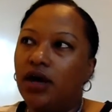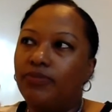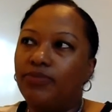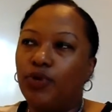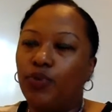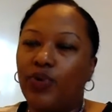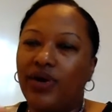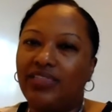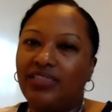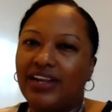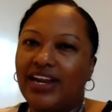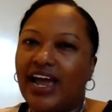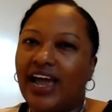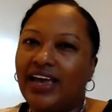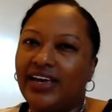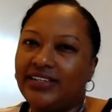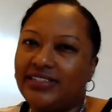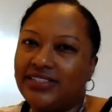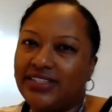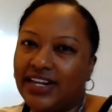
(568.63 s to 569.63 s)
the way that I
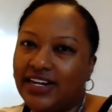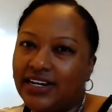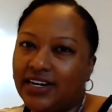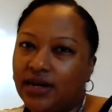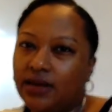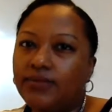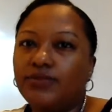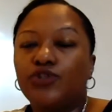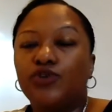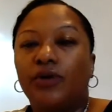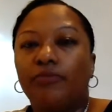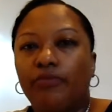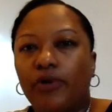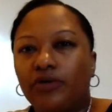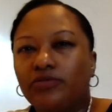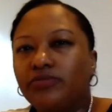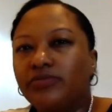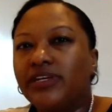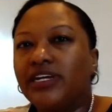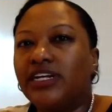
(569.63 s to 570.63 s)
had set it up. So I'm
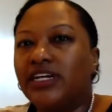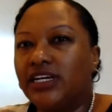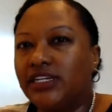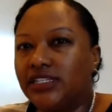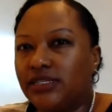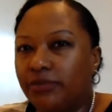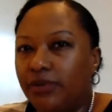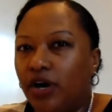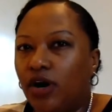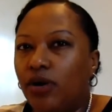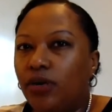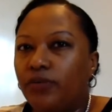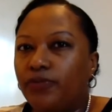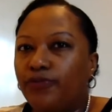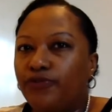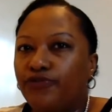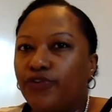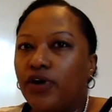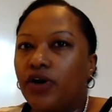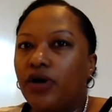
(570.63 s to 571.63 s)
probably going to get some help
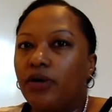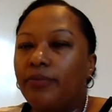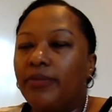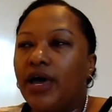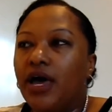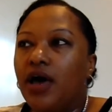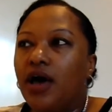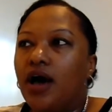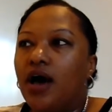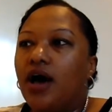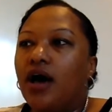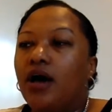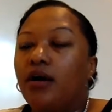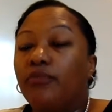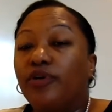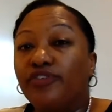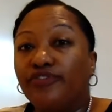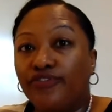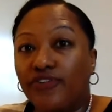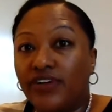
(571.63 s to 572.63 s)
from
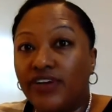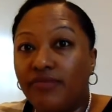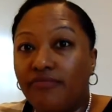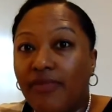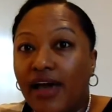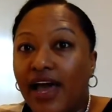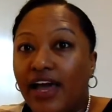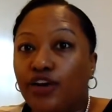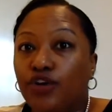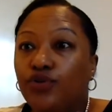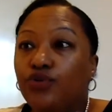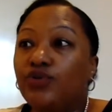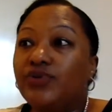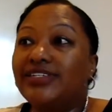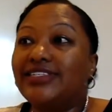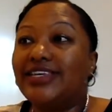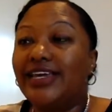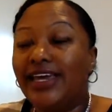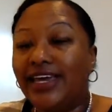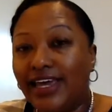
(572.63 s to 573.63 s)
a friend of mine
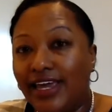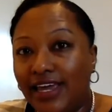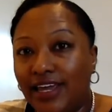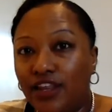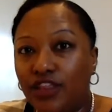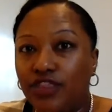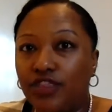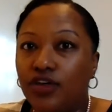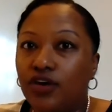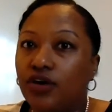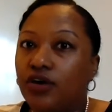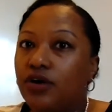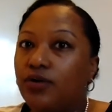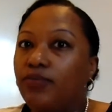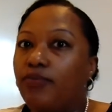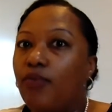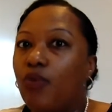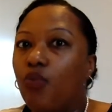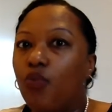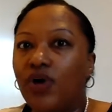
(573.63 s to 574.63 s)
who is in
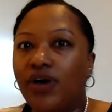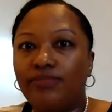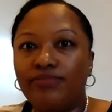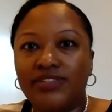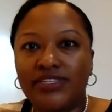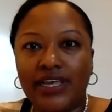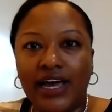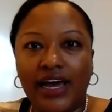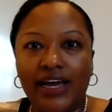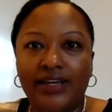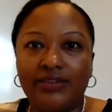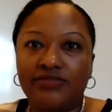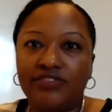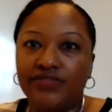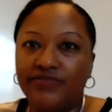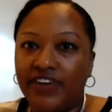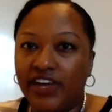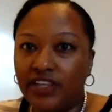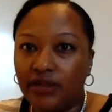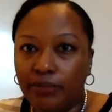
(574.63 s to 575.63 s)
the website
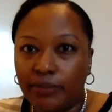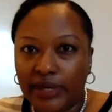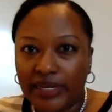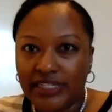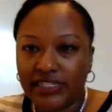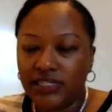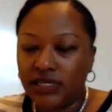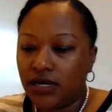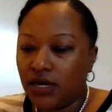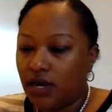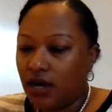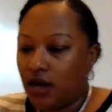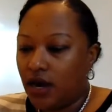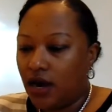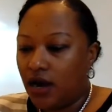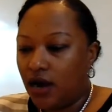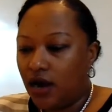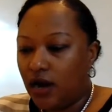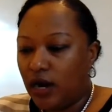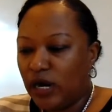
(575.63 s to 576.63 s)
development
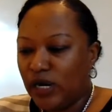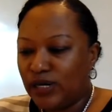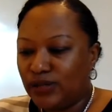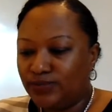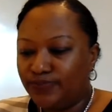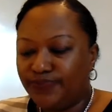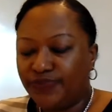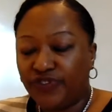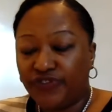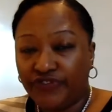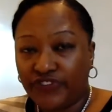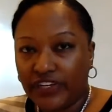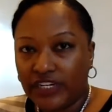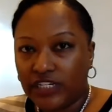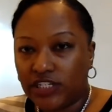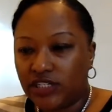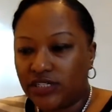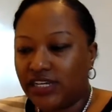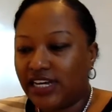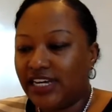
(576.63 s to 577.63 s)

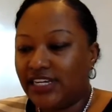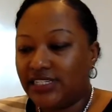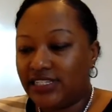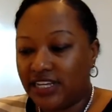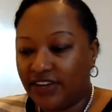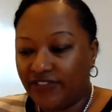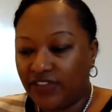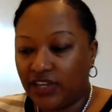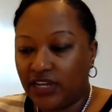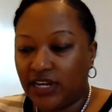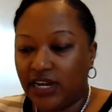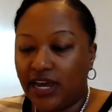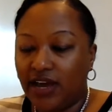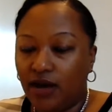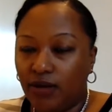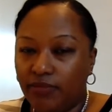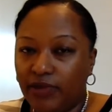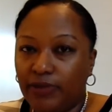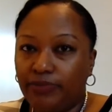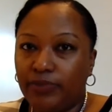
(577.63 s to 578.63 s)
field. He's definitely going to
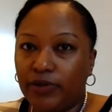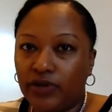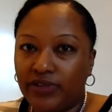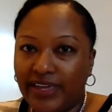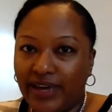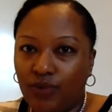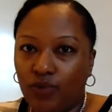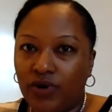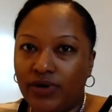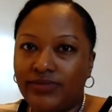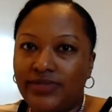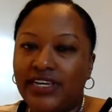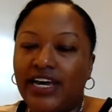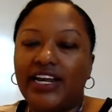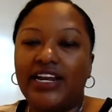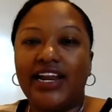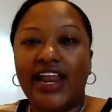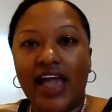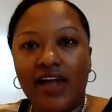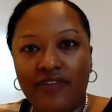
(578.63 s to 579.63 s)
help me build that
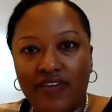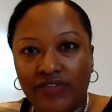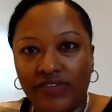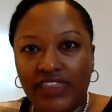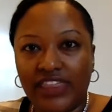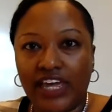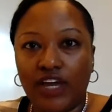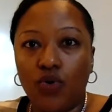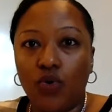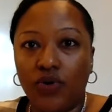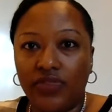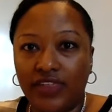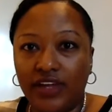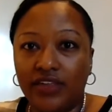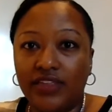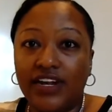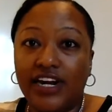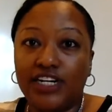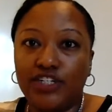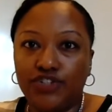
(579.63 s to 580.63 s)
website and have everything on
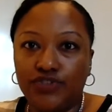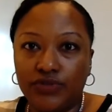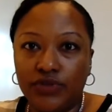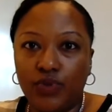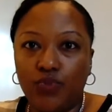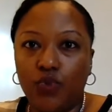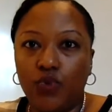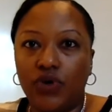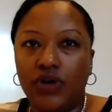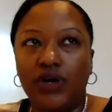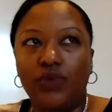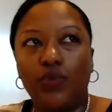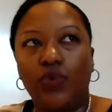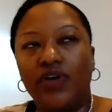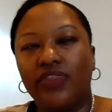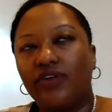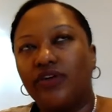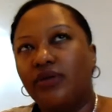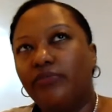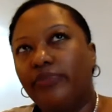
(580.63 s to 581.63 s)
there that I truly want,
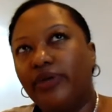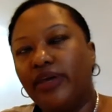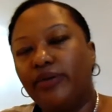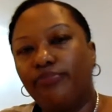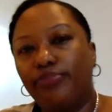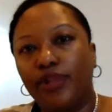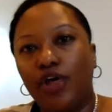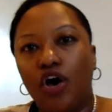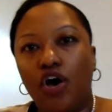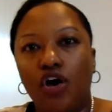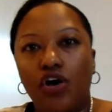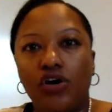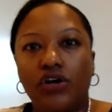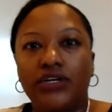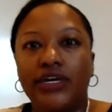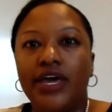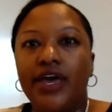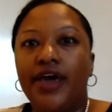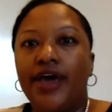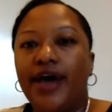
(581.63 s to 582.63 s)
whether it be a
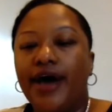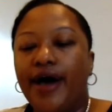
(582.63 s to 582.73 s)
blog,